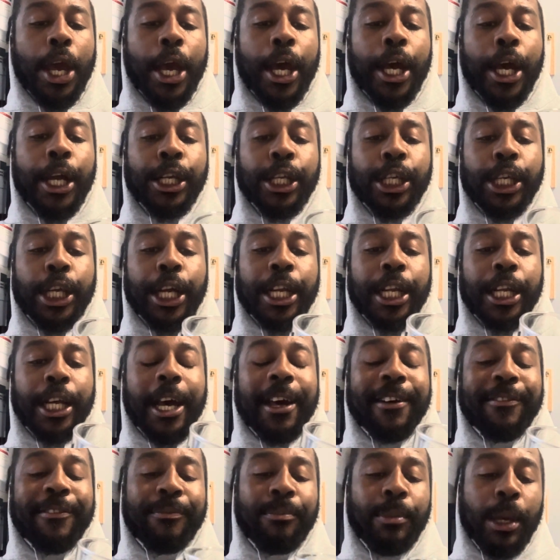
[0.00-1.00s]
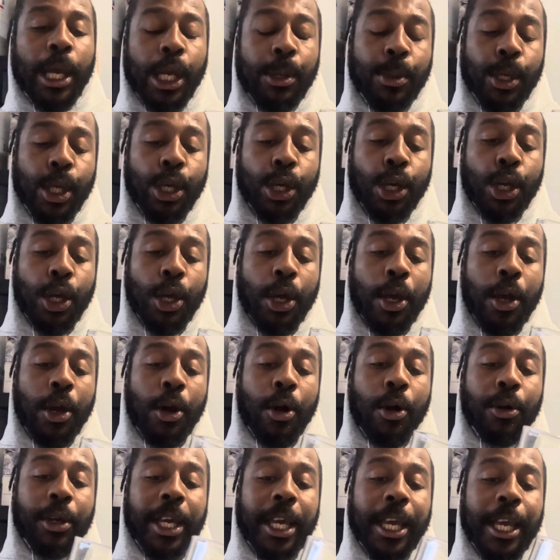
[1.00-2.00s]
and cannot have baby.
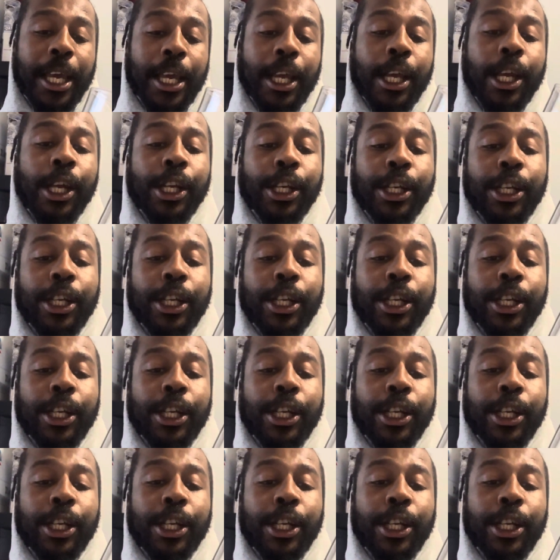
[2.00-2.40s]
Okay?